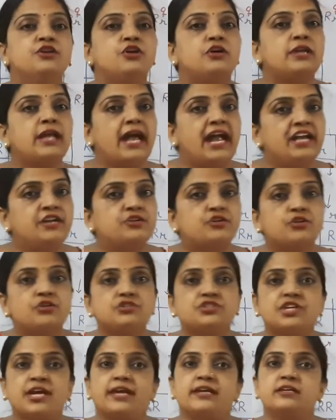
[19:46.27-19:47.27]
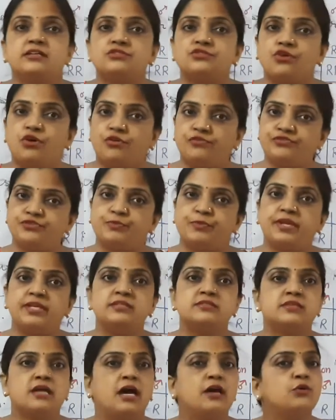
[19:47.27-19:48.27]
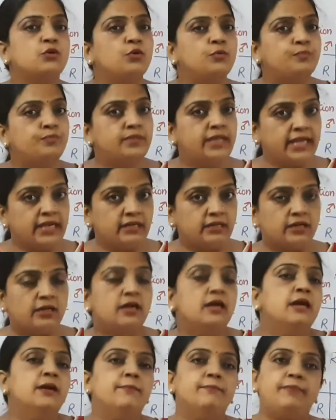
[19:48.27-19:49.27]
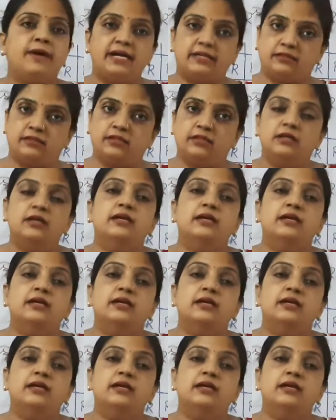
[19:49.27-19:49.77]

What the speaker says: your heterozygous offsprings are obtained. But